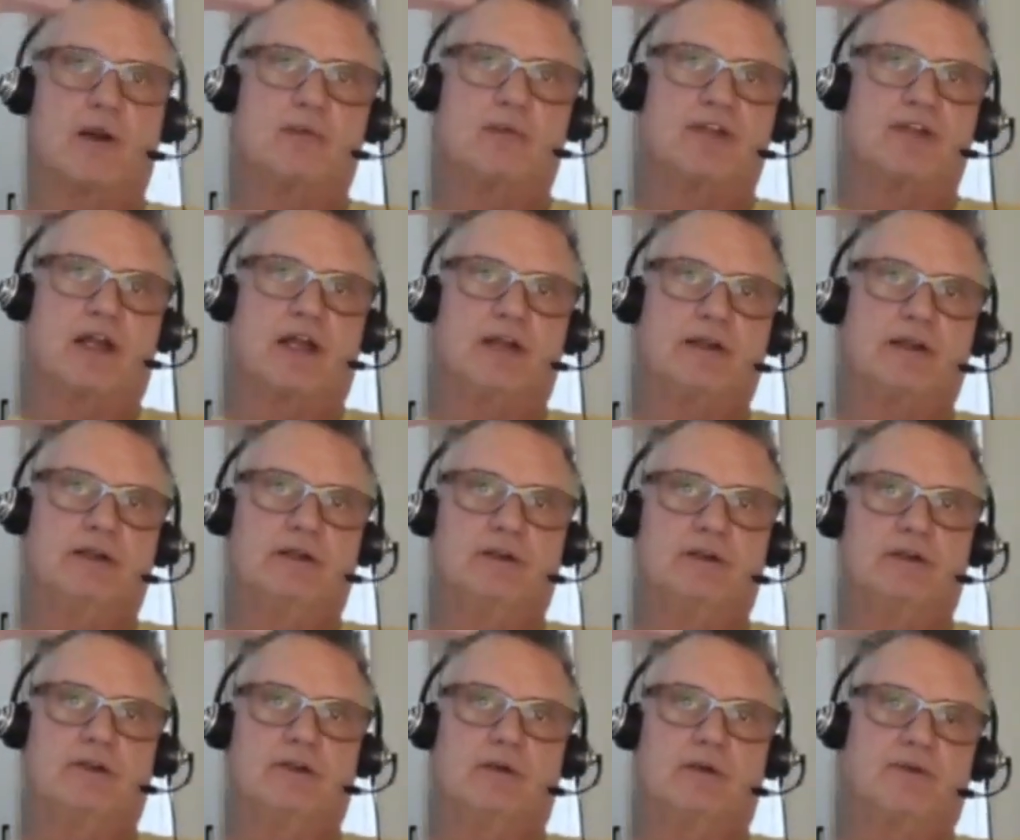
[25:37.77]
telling you to
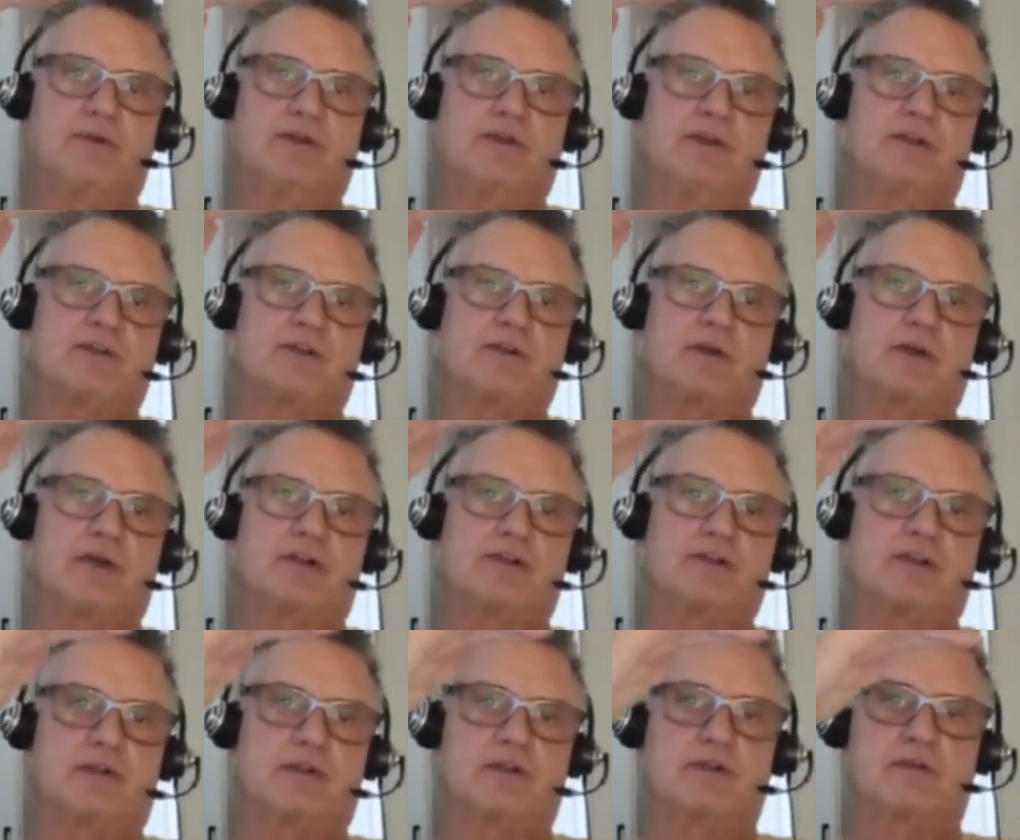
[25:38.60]
do with these
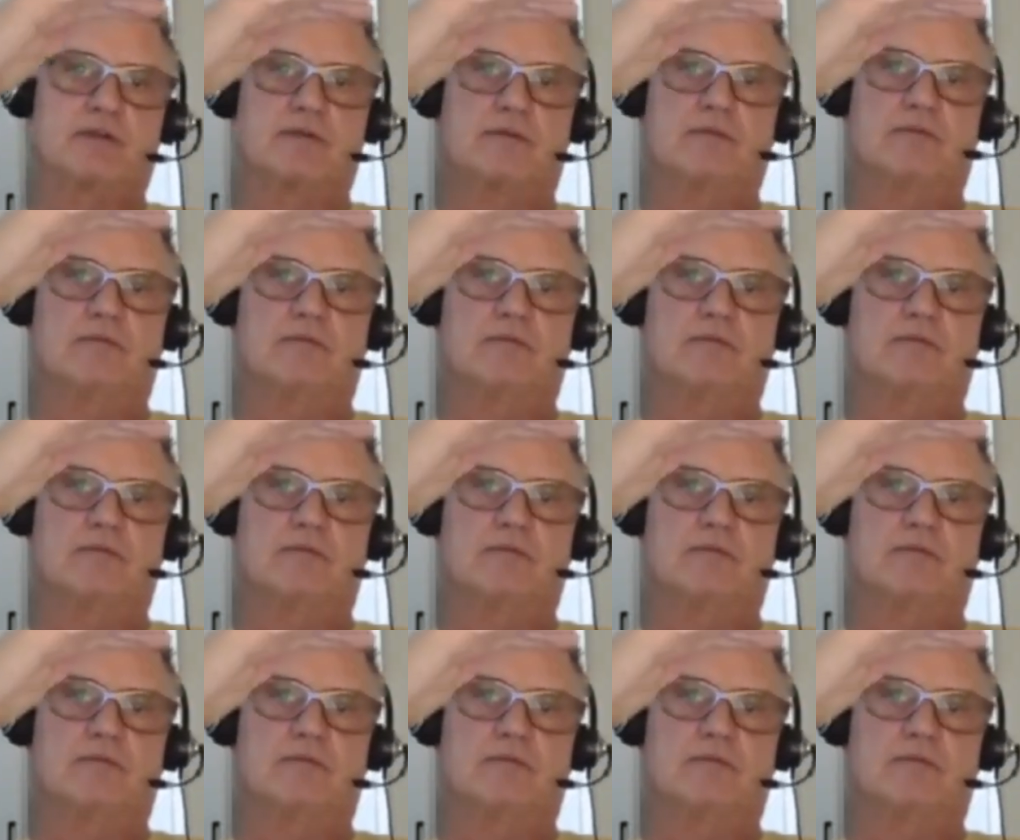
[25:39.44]
Christians.